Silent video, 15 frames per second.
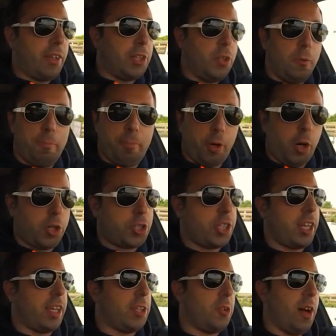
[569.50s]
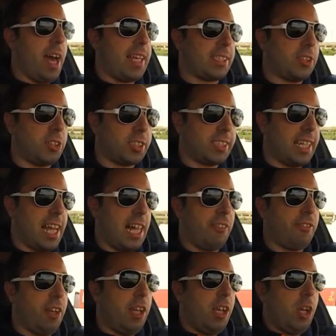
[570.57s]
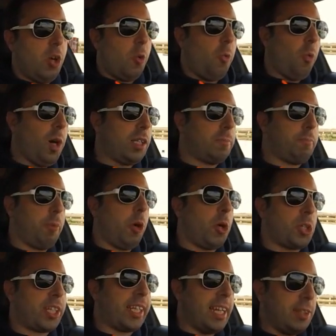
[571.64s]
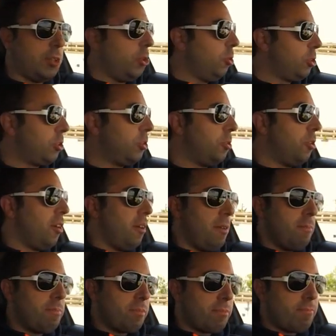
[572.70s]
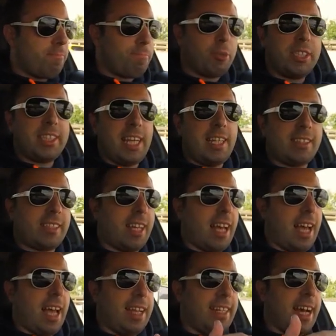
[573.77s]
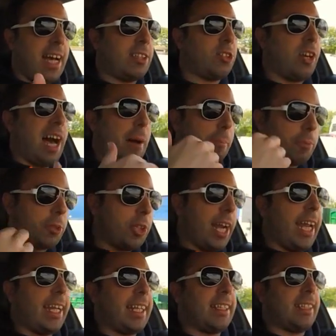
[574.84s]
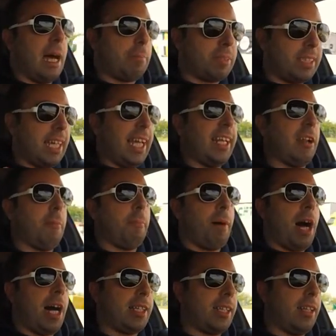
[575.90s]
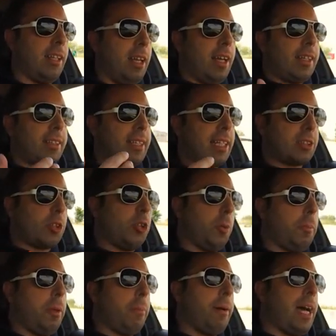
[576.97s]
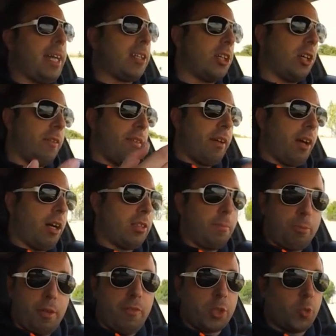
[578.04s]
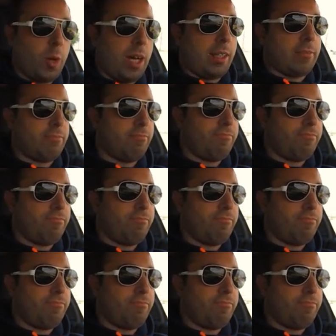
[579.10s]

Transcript: a new Porsche, you ask yourself, what Porsche can do to present another updated model that could be better on the previous one?